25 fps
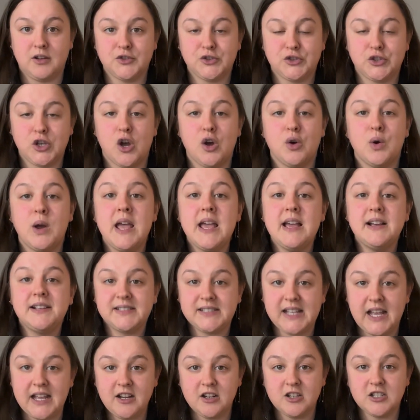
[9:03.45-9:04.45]
So
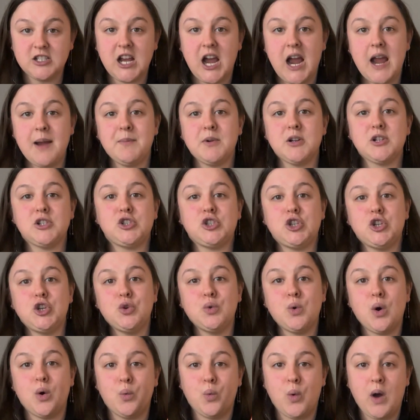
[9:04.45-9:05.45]
set your timers
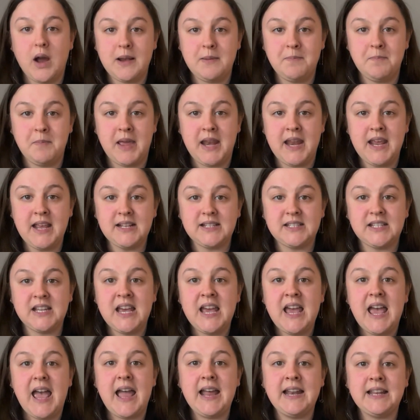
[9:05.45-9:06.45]
to 1 minute,
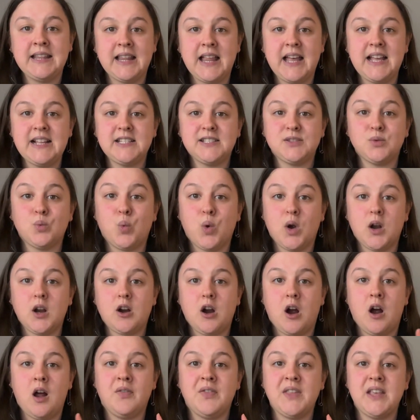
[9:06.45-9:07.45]
and let's
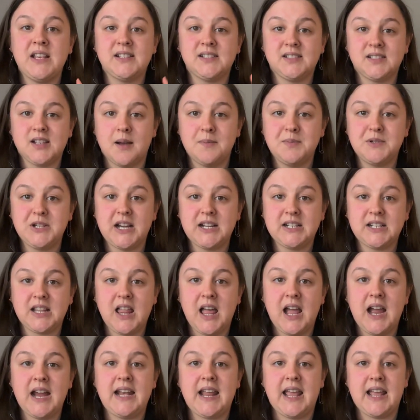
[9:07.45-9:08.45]
work on the subject
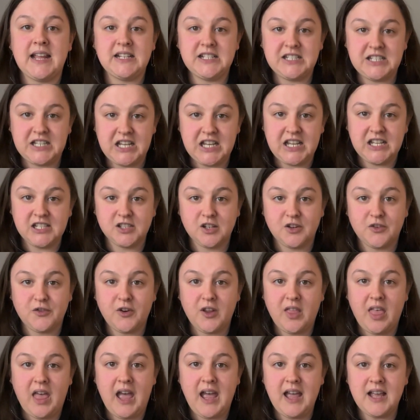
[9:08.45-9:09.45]
line and teaser for
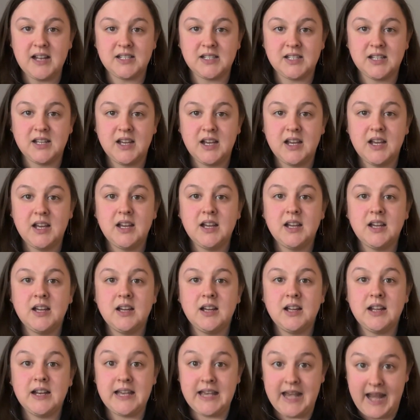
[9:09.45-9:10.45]
that
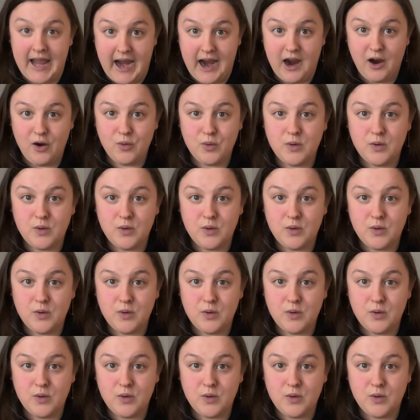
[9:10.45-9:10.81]
now.